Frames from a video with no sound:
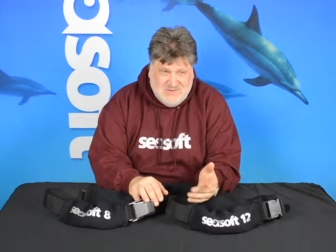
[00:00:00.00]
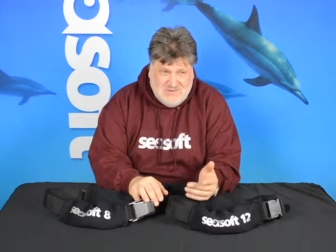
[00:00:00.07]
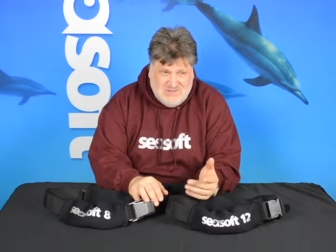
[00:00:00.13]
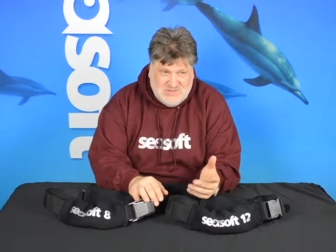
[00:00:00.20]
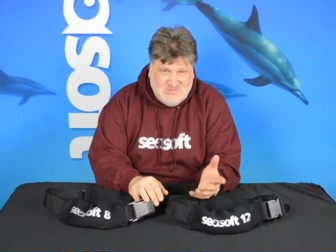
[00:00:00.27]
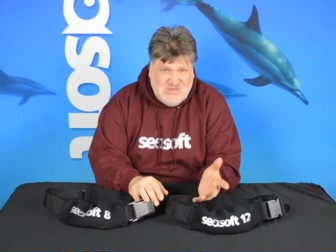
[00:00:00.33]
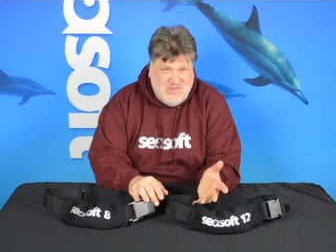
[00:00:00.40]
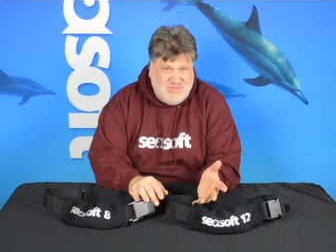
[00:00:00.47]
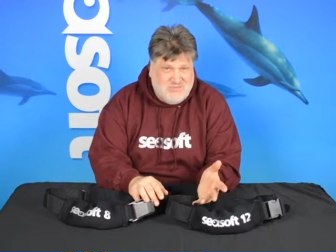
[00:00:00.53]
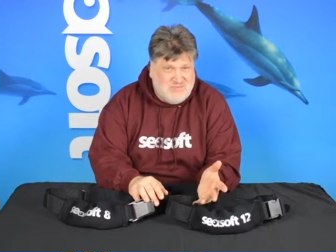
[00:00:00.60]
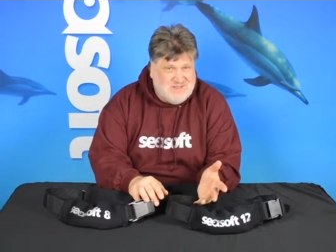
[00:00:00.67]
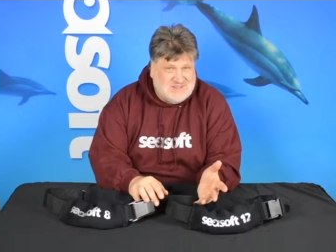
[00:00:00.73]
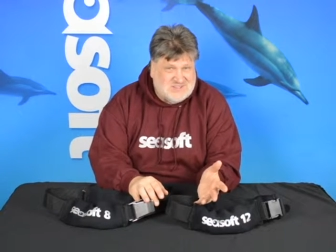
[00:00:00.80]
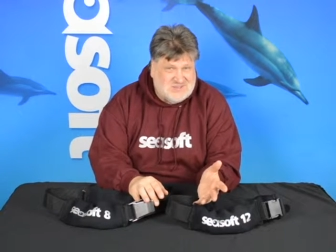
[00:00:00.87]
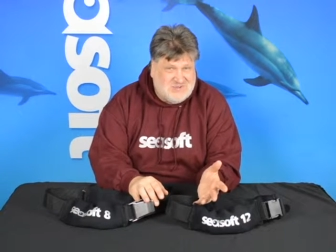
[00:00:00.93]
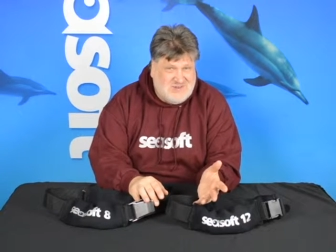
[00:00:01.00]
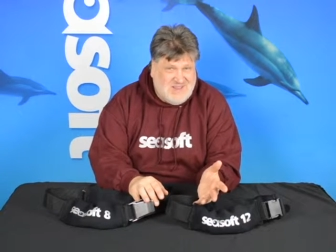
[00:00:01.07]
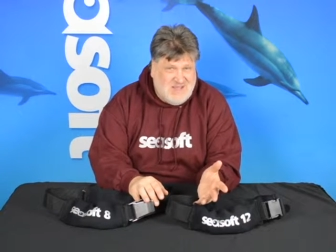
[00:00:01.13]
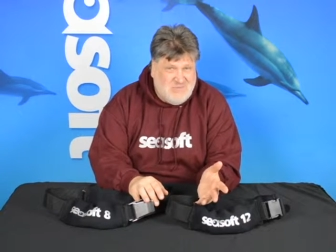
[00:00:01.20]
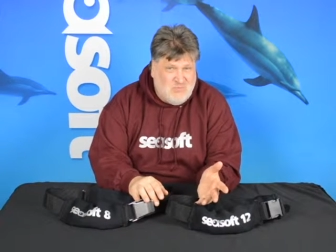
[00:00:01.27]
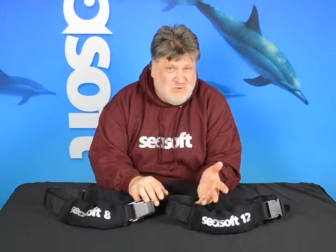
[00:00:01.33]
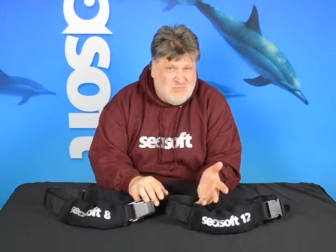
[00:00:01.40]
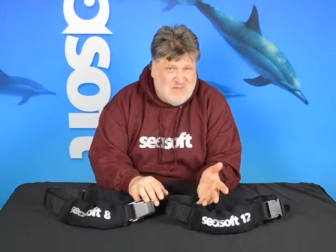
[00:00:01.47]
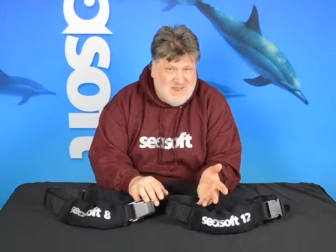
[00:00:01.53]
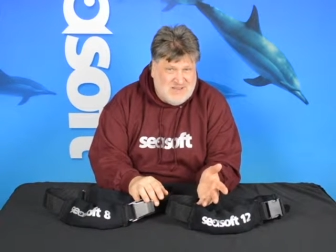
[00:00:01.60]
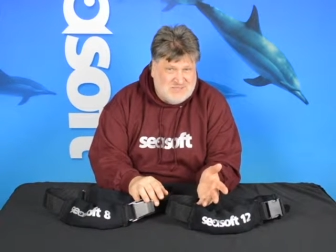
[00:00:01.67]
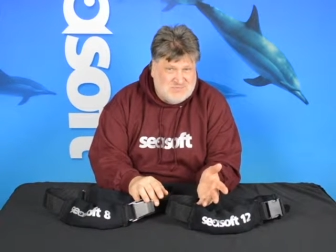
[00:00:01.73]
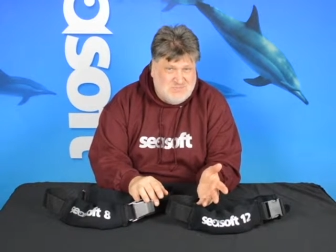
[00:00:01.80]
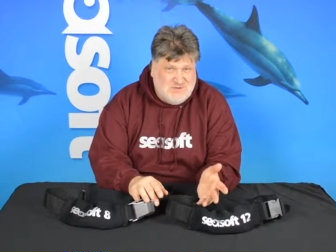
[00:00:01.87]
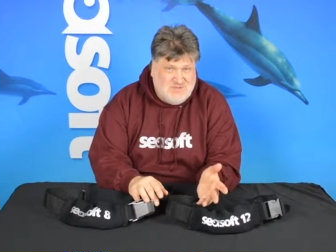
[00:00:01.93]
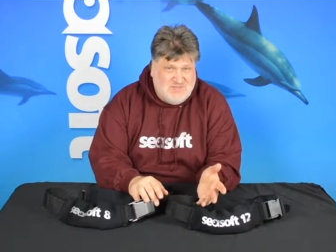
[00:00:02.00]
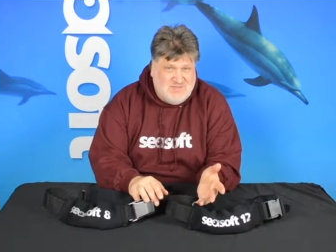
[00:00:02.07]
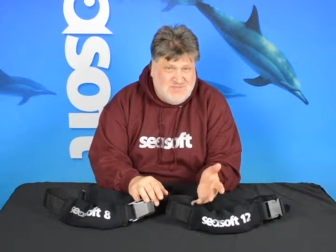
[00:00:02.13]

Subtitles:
Well, 23 is sure a lot more manageable